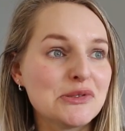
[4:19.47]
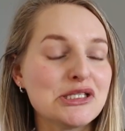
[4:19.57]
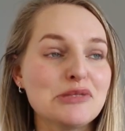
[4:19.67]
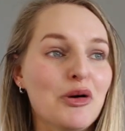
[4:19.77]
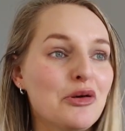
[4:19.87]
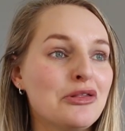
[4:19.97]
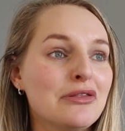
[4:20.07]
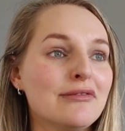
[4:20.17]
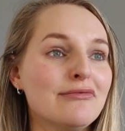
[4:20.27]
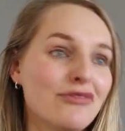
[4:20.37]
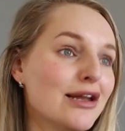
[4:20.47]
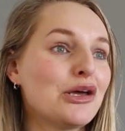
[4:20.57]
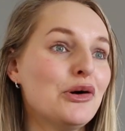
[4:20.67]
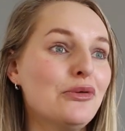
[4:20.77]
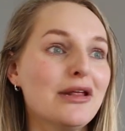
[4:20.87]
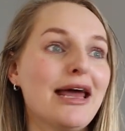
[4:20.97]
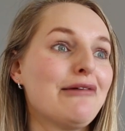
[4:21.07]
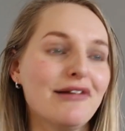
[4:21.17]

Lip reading: which is both really cool and like